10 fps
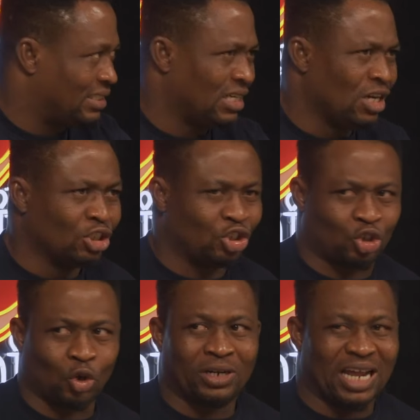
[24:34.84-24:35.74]
so
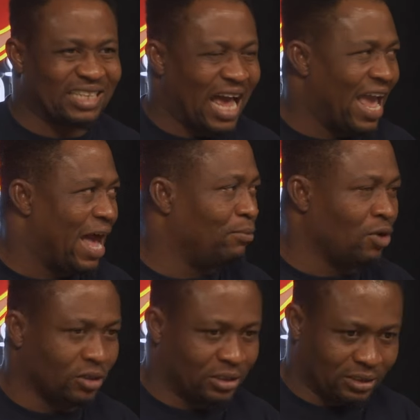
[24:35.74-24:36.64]
that I am
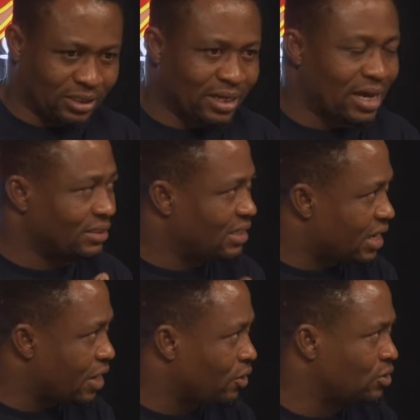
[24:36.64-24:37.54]
not
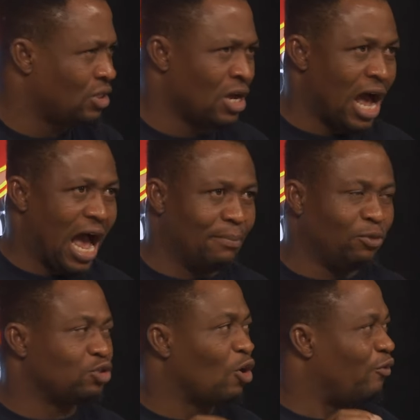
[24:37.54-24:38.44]
cantankerous, I am not
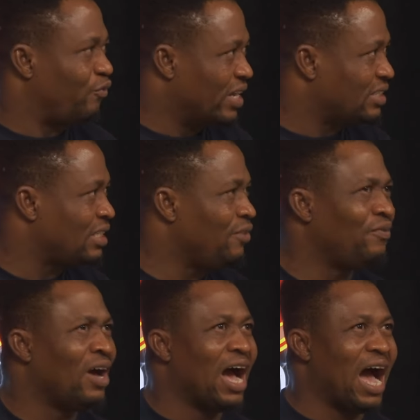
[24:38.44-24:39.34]
offensive,
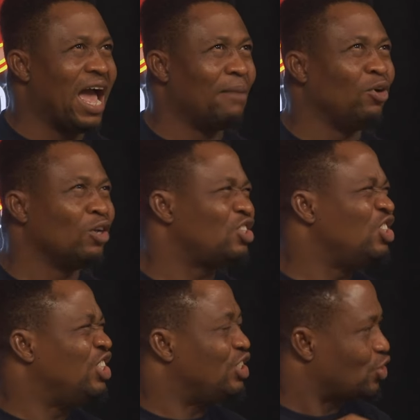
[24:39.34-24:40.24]
I am not
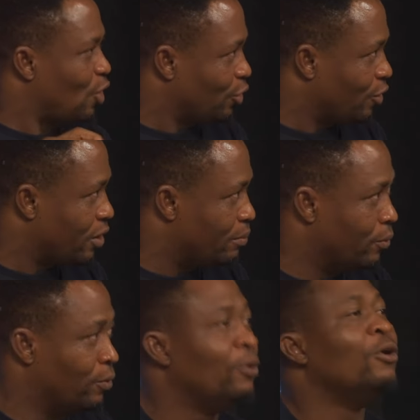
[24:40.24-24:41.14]
dishonorable.
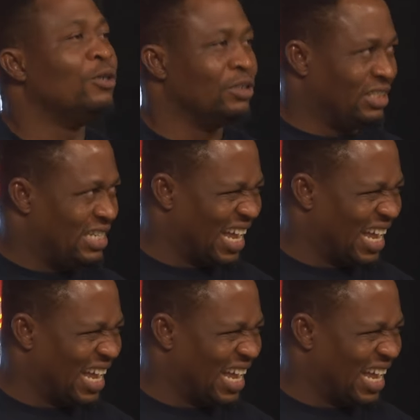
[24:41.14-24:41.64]
That